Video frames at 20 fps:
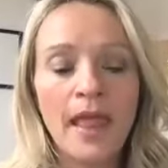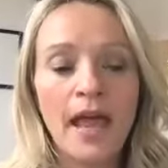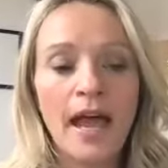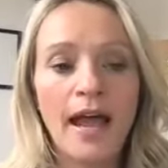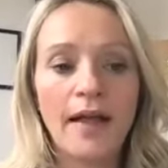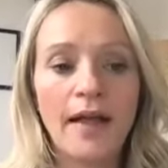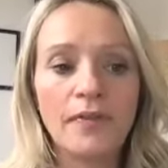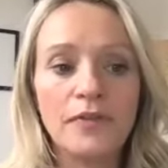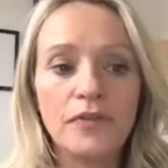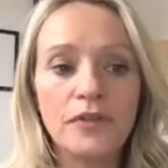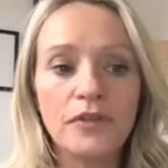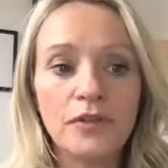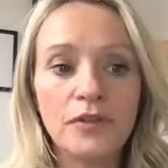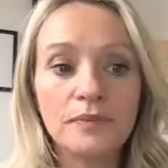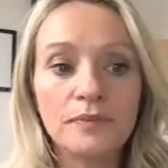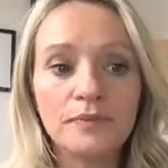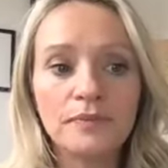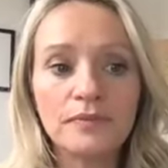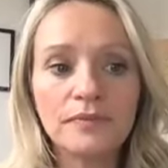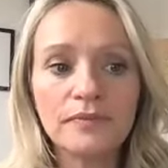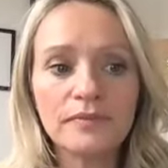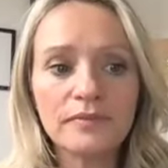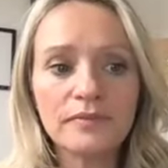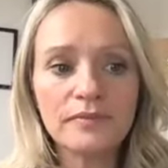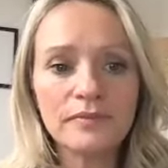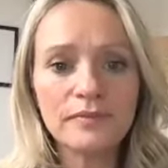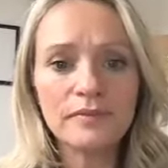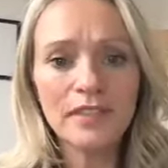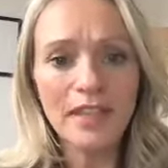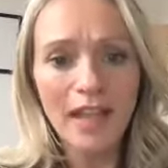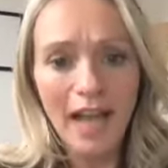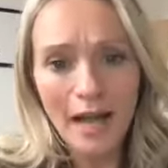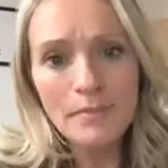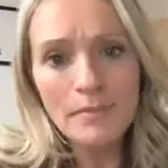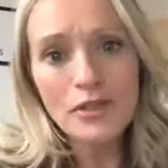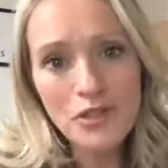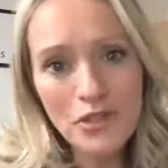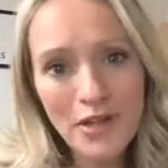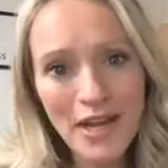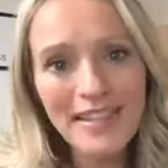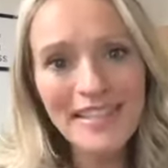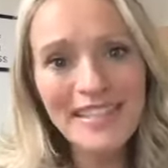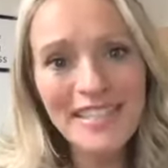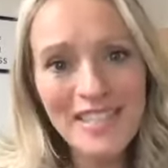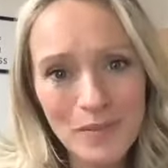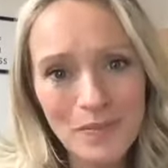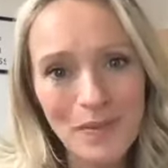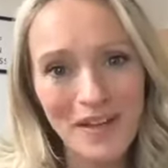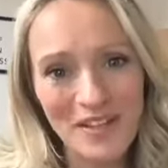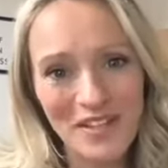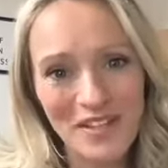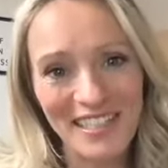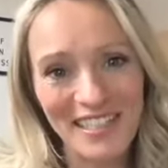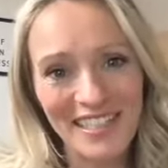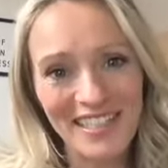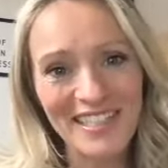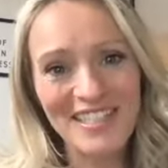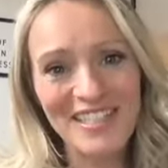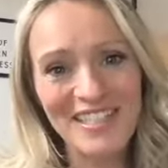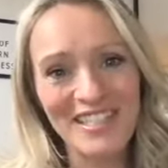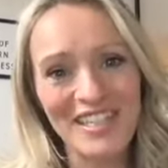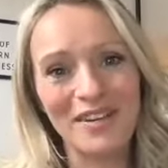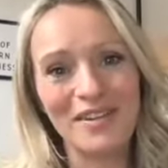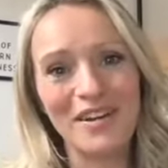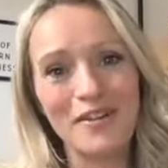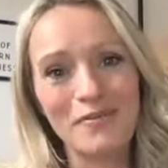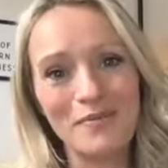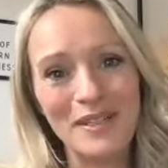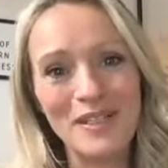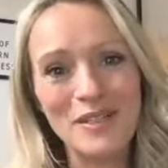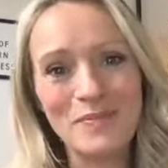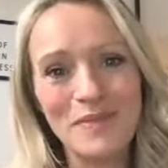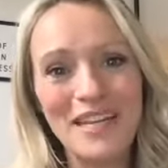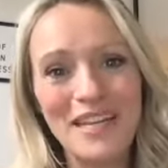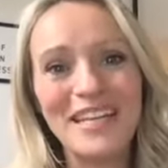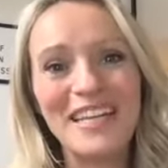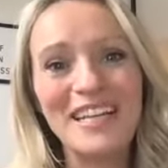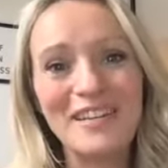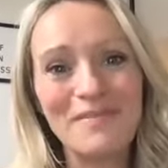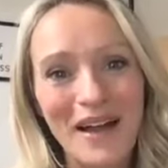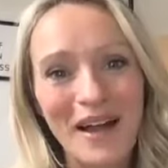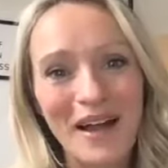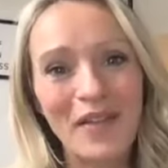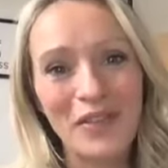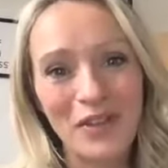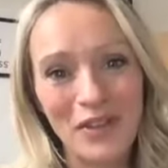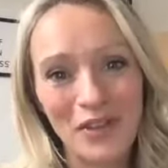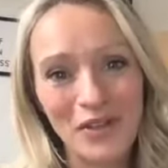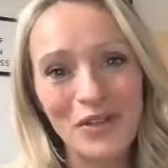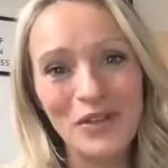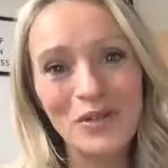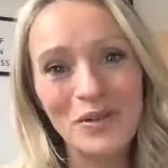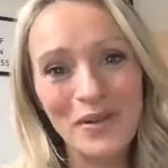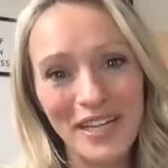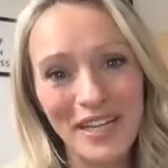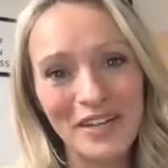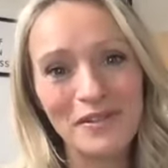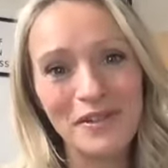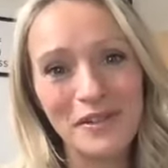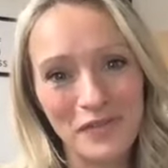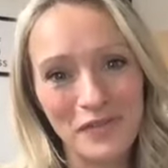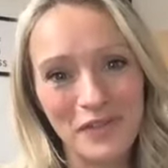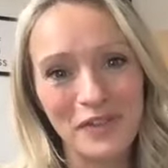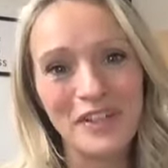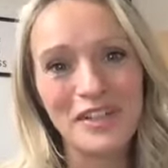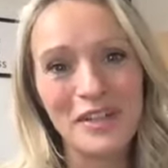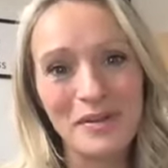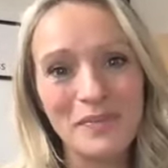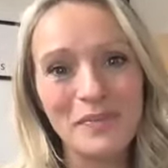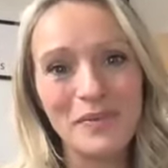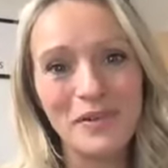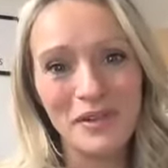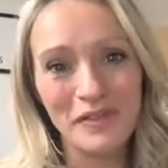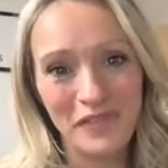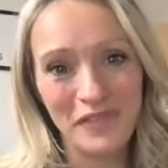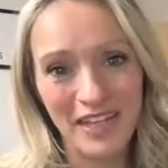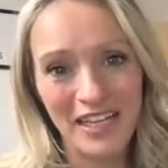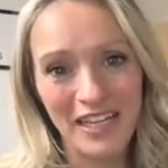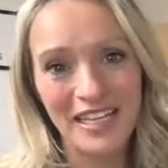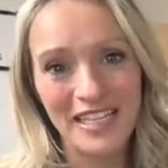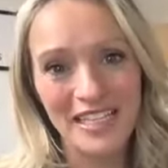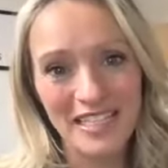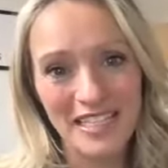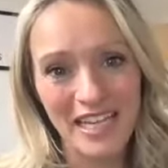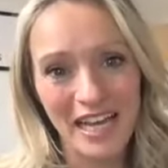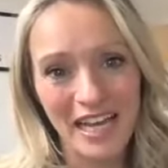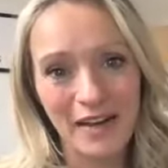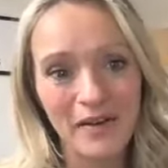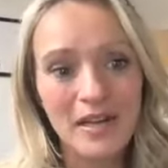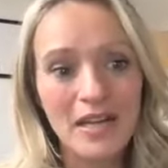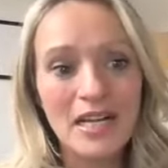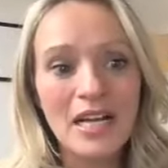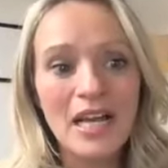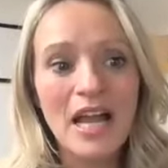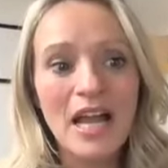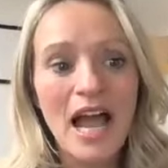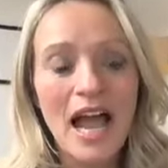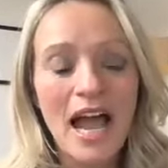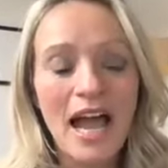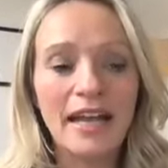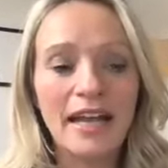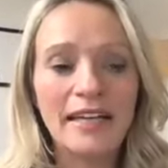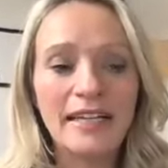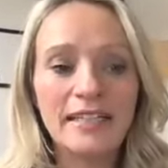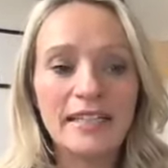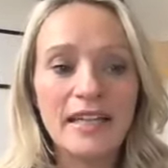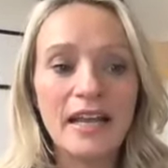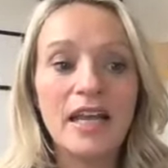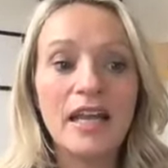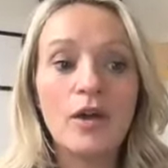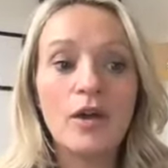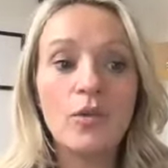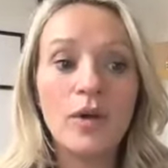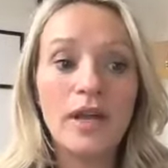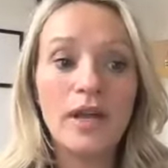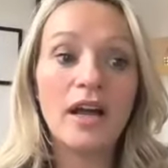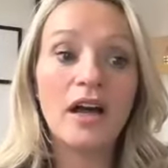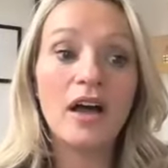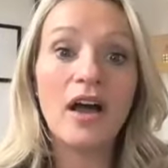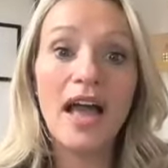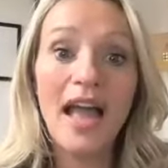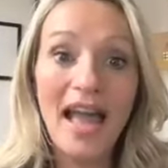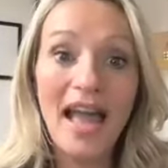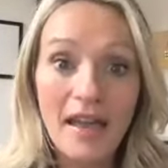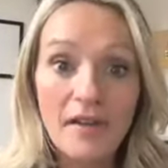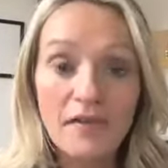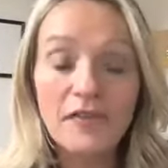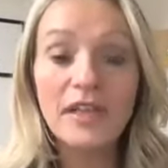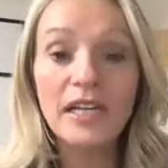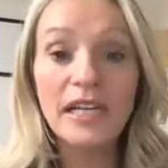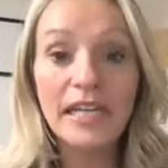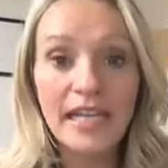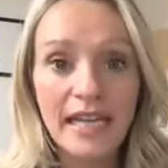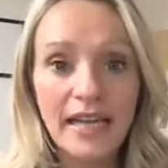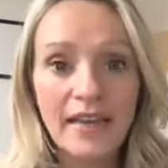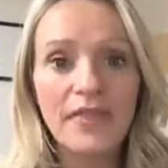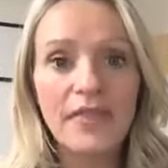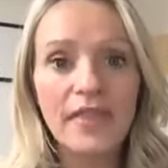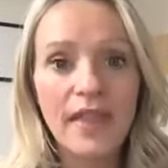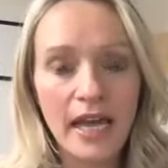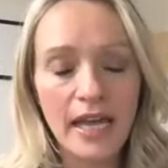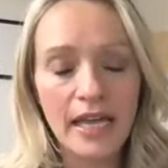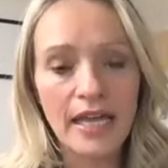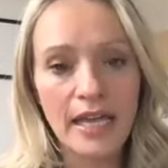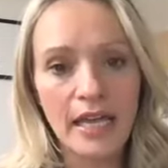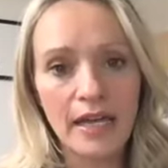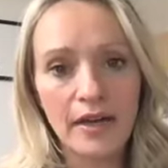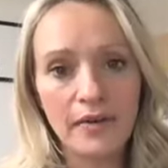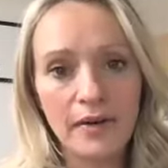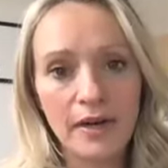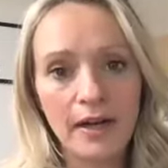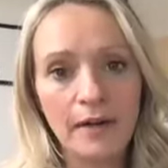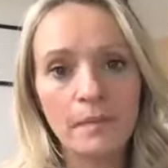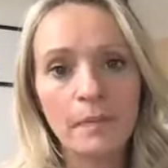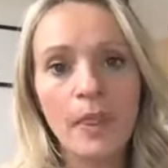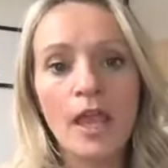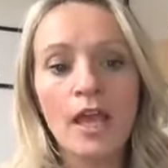And I'm a trend specialist, so I've been speaking about the who era for a number of years now, and we are heavily in that era.